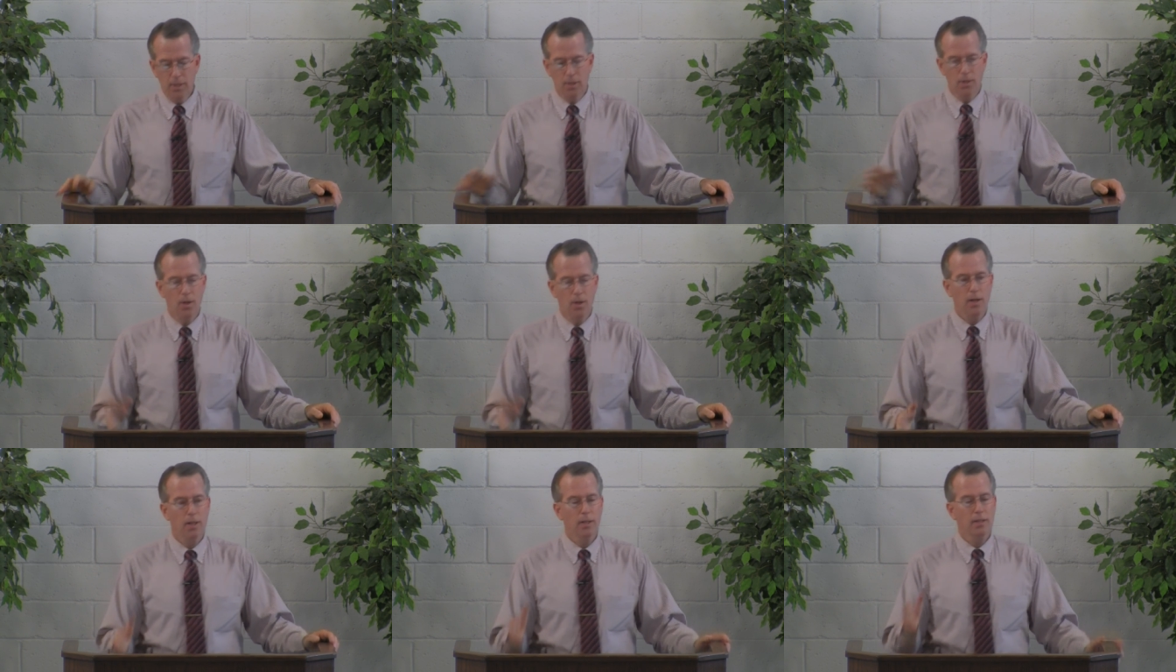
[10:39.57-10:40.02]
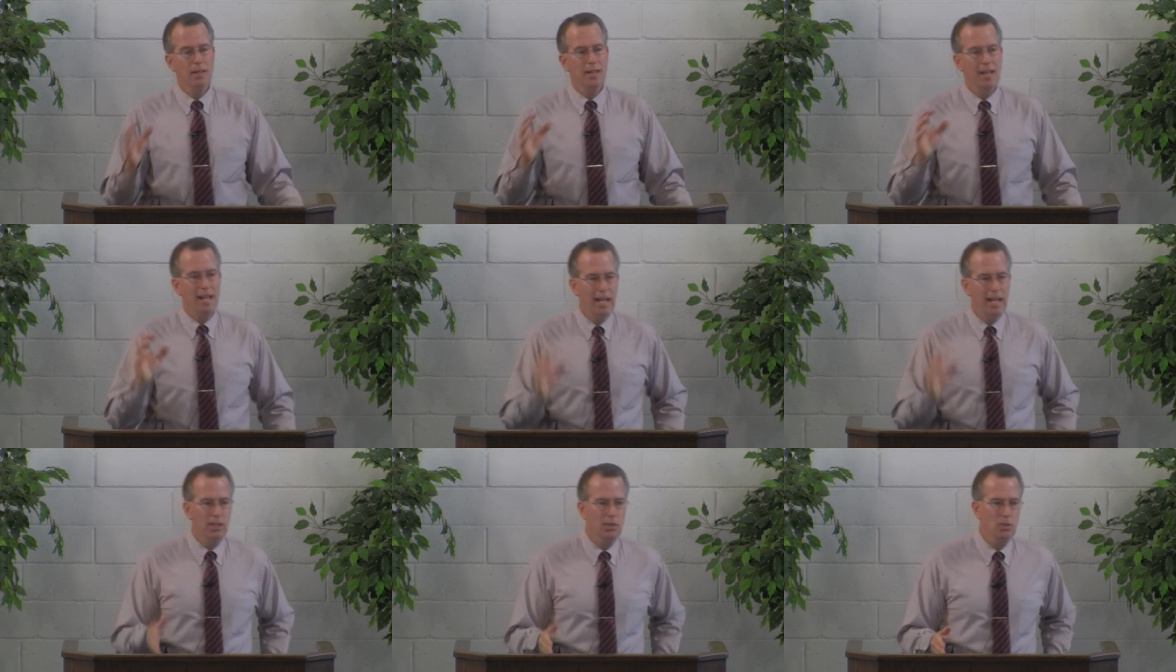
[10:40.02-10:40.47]
God
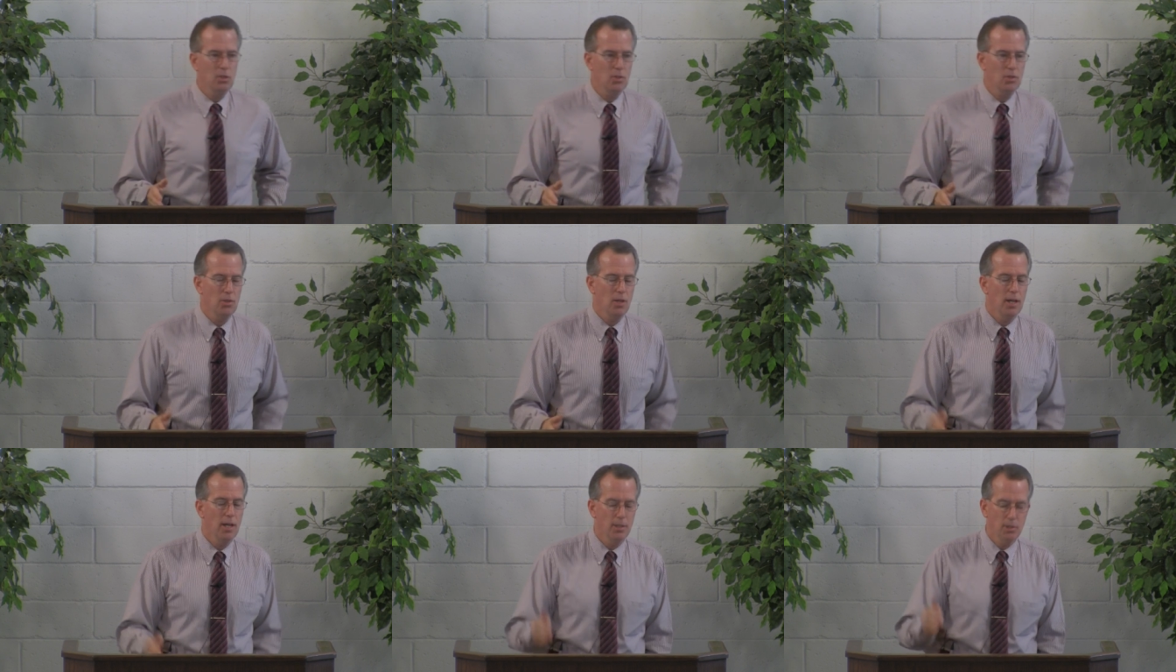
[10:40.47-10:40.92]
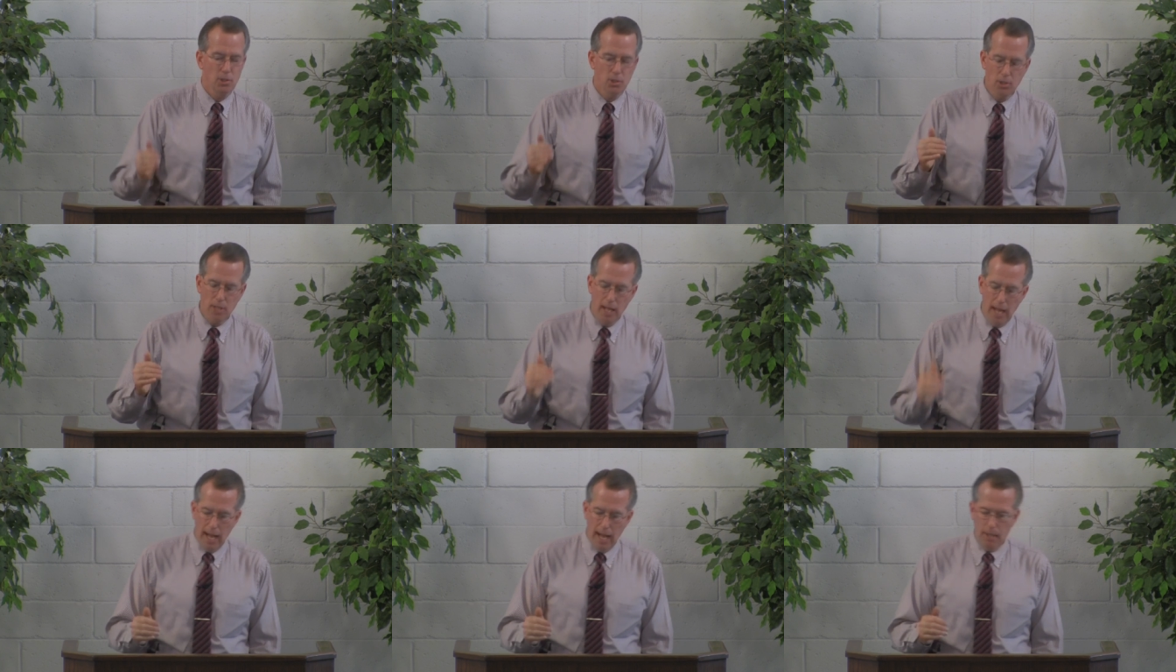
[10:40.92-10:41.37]

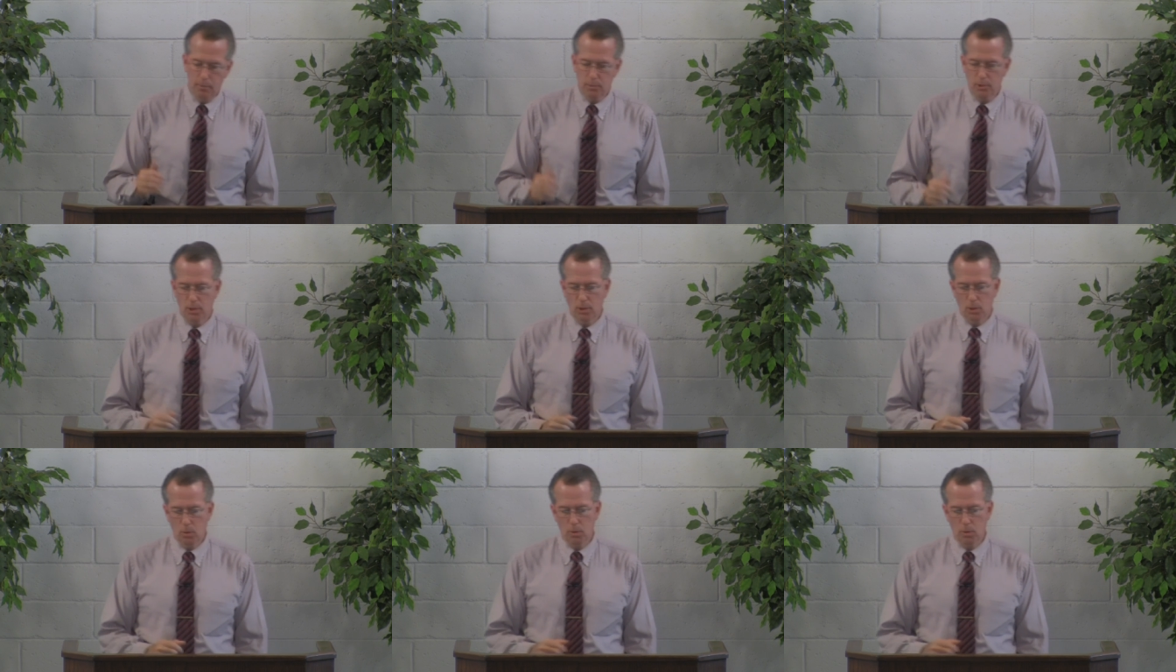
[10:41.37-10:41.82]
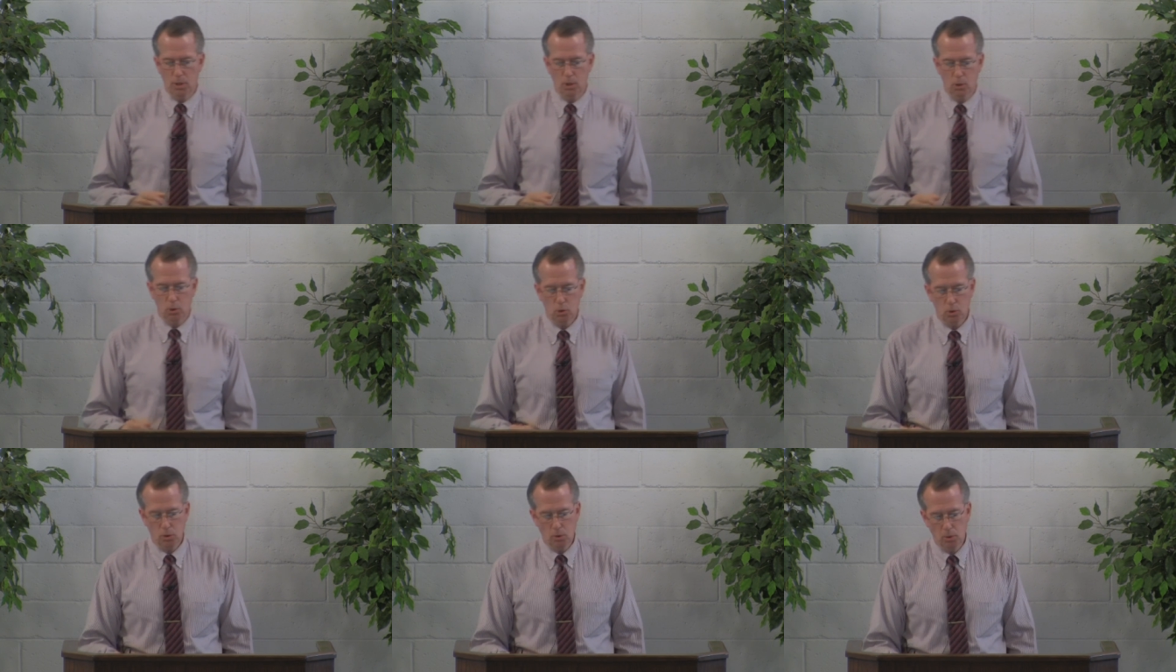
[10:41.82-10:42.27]
exercises absolute
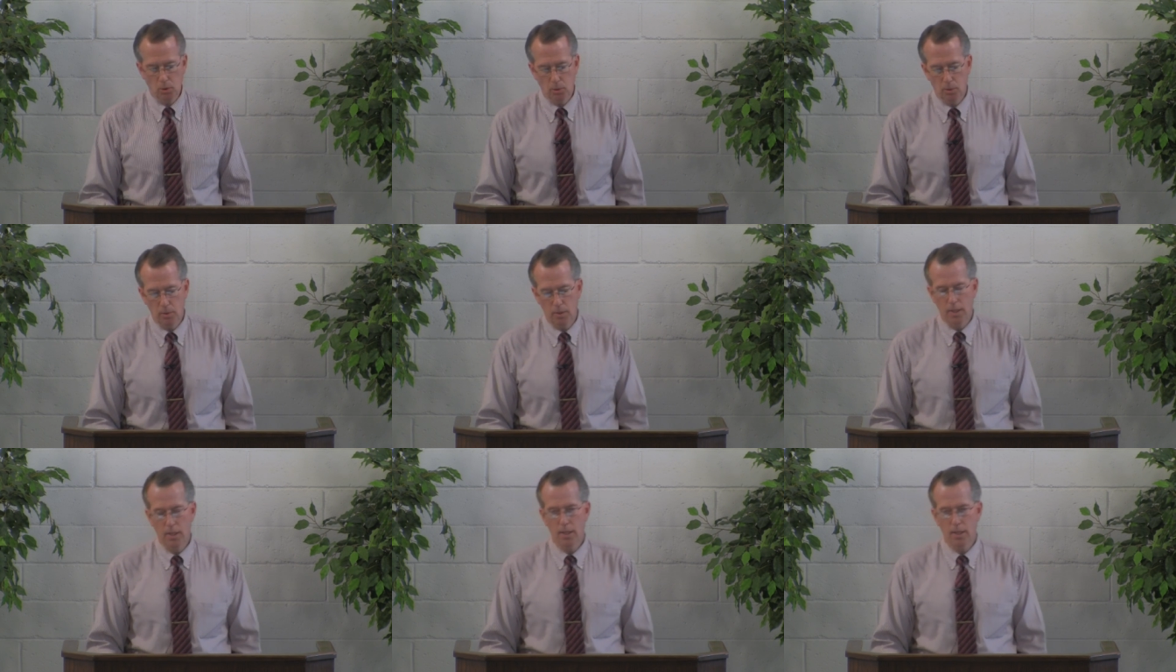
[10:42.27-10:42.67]
control